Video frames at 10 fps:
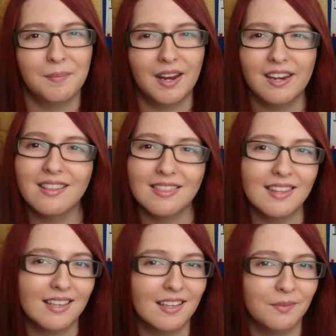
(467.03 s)
but I didn't
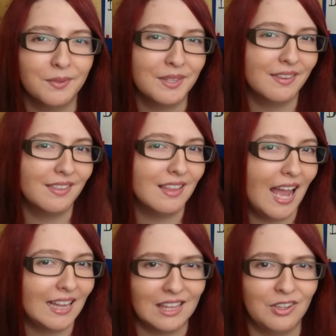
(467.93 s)
think it was
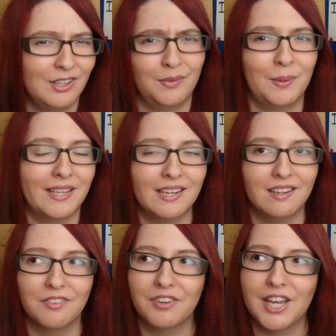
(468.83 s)
as good as Wicked
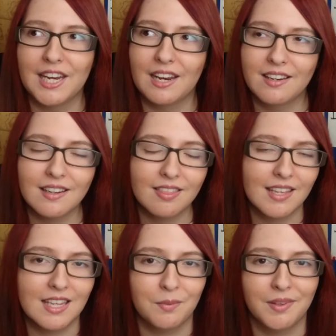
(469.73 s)
and Divine, and I didn't
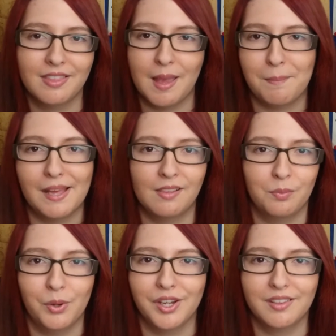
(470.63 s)
think it was their
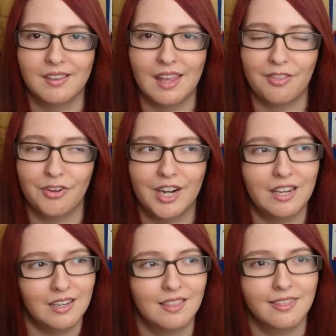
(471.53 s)
best work together, and
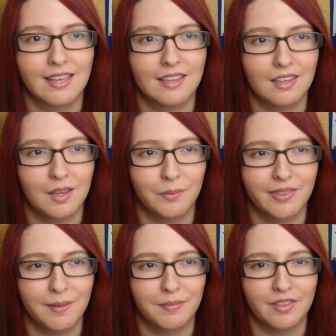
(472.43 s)
I didn't think it
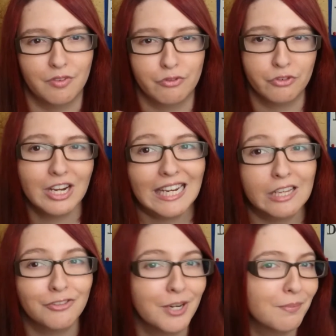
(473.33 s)
was something that
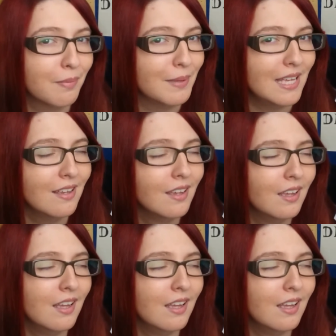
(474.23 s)
really gripped me,